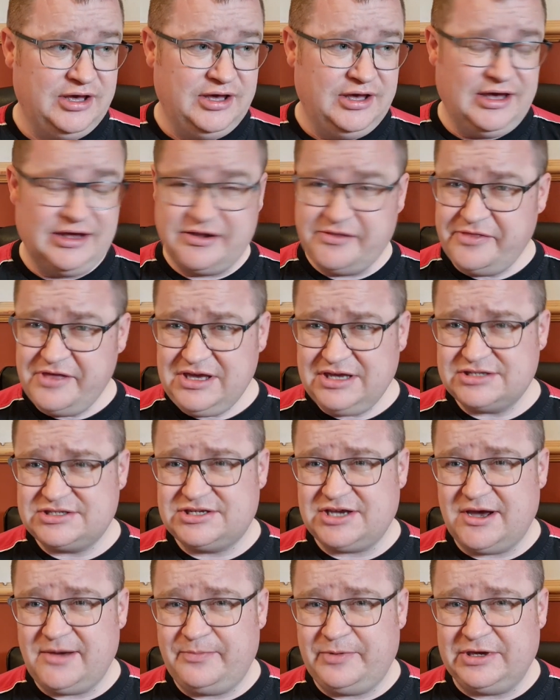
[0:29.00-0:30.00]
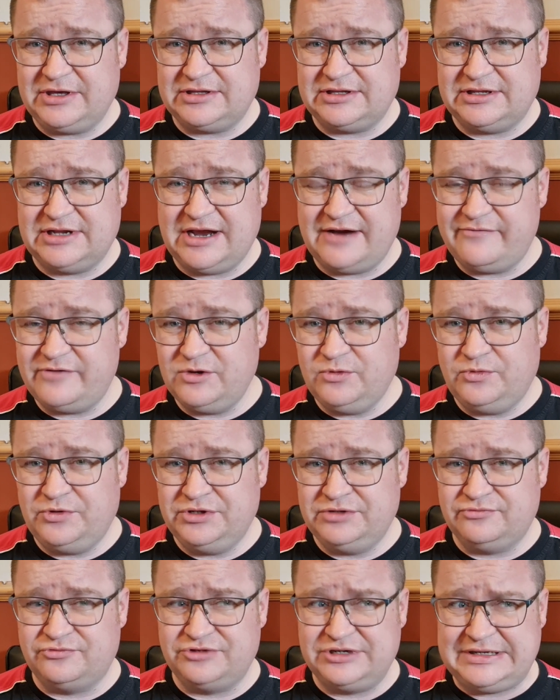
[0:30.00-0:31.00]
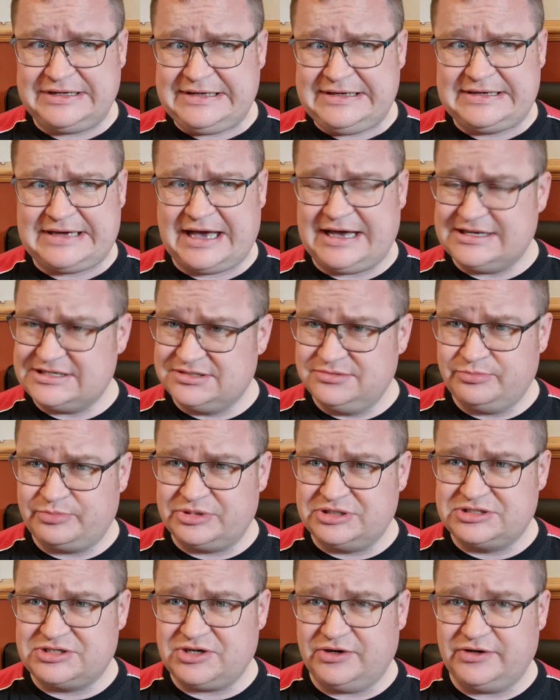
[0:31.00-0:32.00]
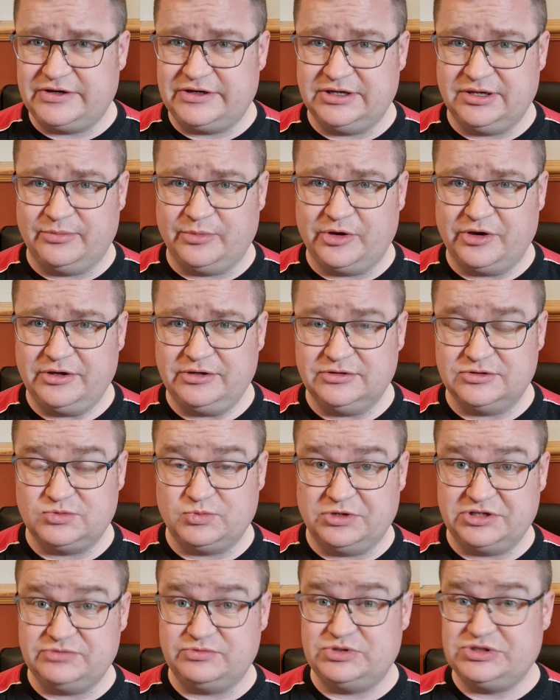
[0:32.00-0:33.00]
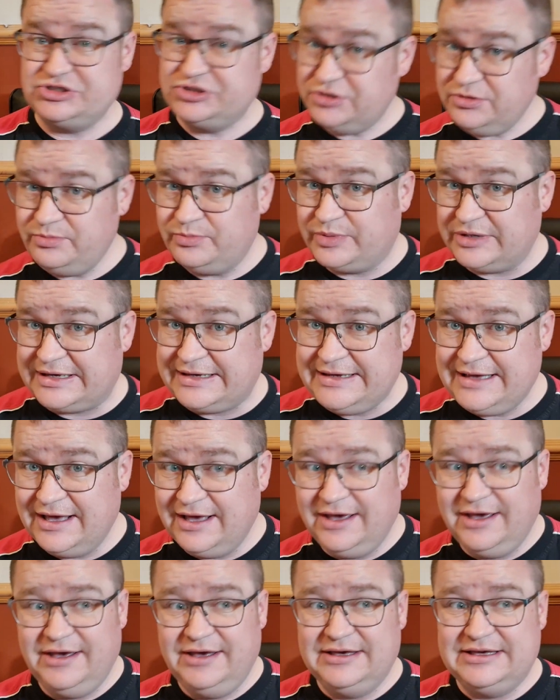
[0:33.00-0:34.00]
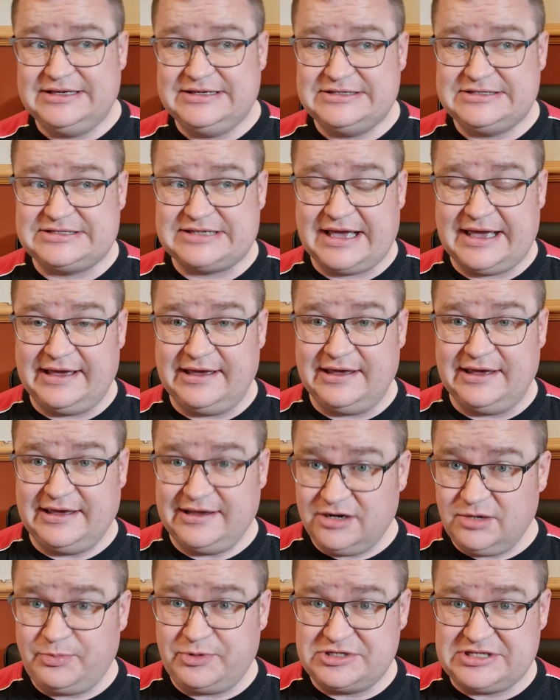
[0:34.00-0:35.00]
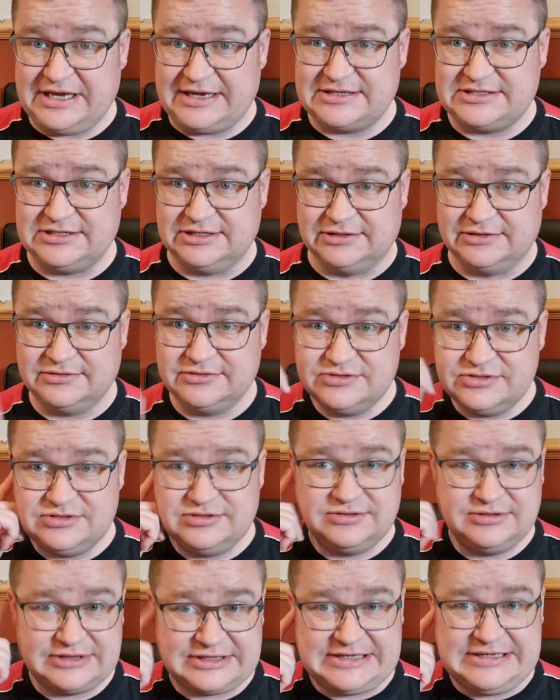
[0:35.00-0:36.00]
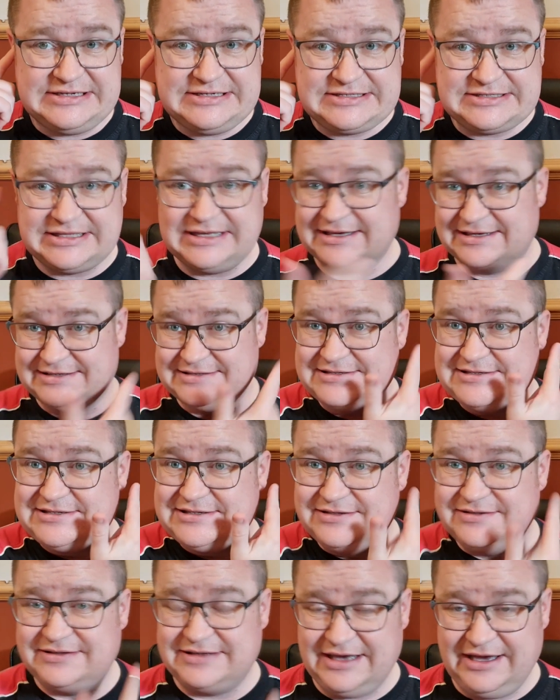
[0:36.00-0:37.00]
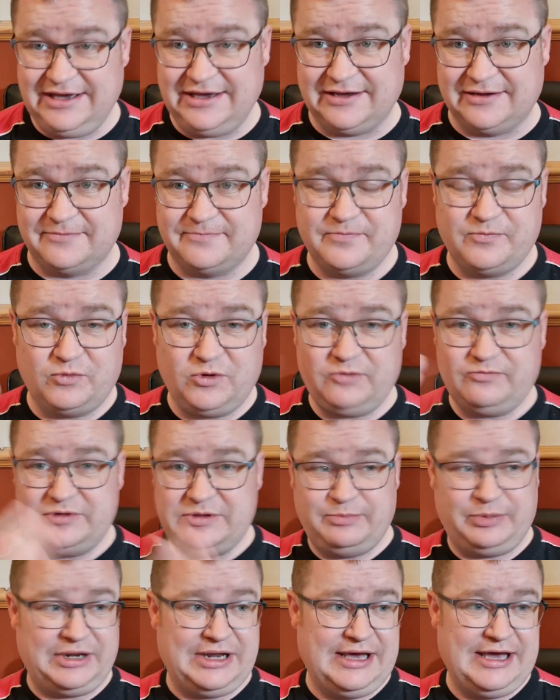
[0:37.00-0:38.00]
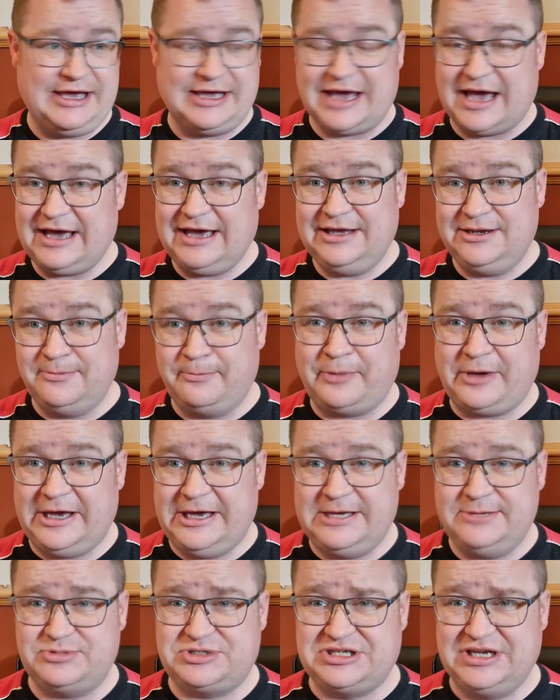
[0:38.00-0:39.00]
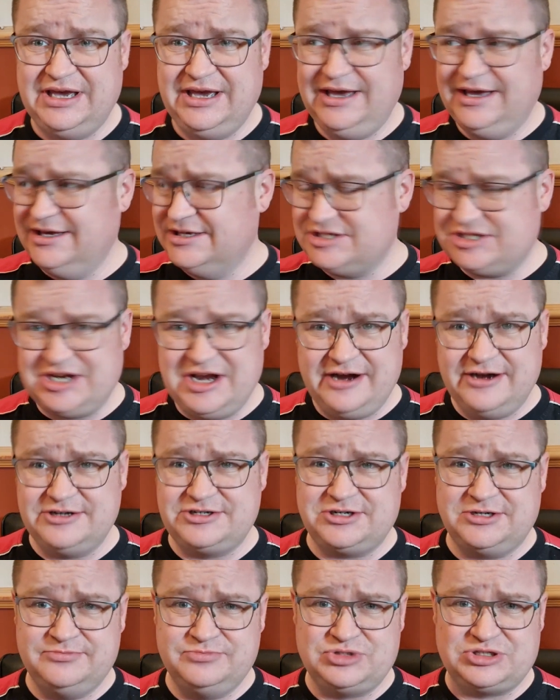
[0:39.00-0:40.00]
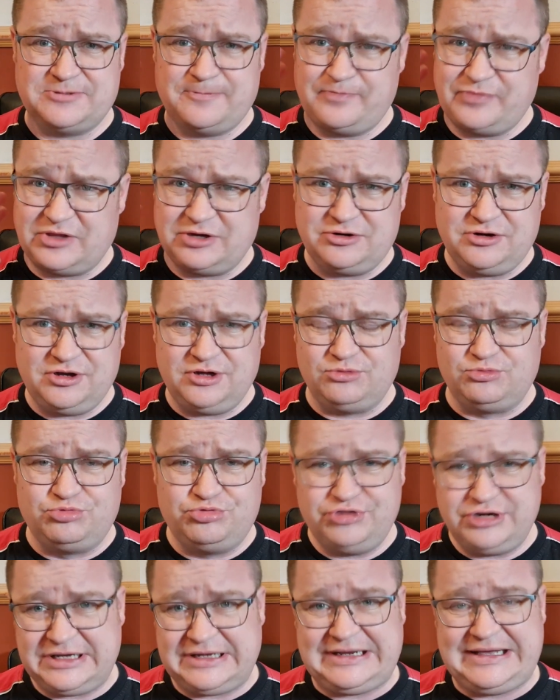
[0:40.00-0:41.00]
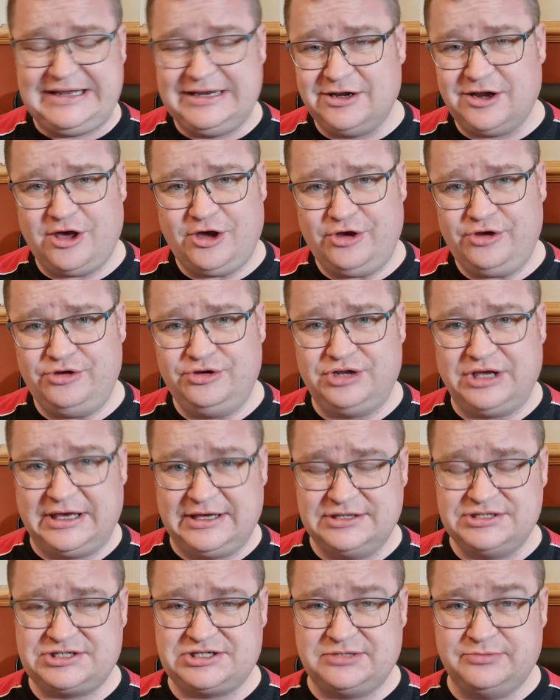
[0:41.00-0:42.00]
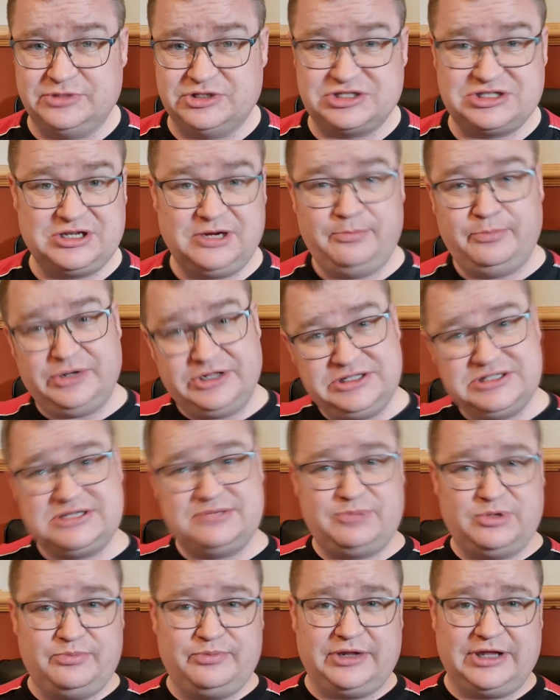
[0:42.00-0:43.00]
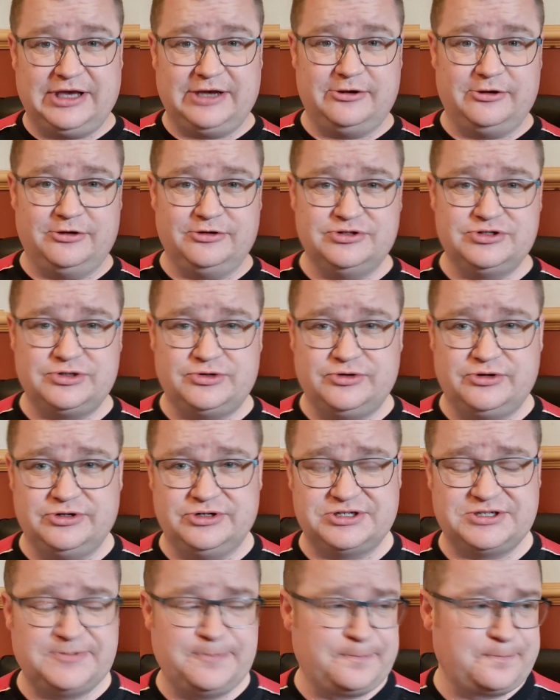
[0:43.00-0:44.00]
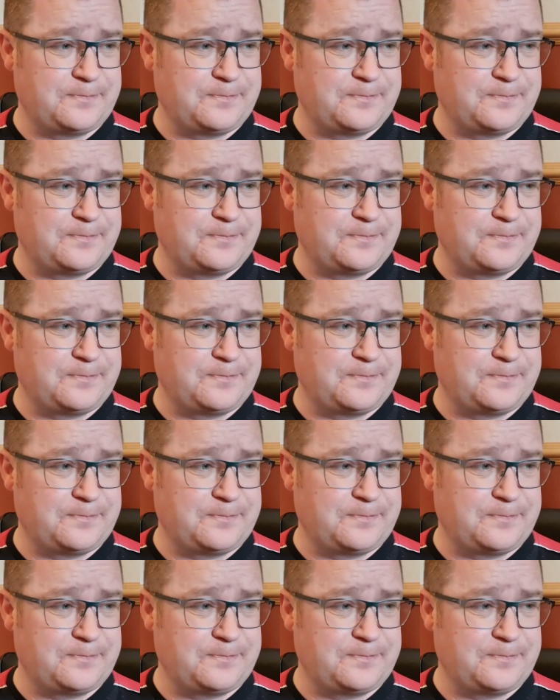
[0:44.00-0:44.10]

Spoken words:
And I think a topic that everyone really hasn't been talking about, is what we should be, is ear protection. These things, yeah, what we play, Highland Pipes, snare drums, they're all really loud instruments. They're built to be played outdoors.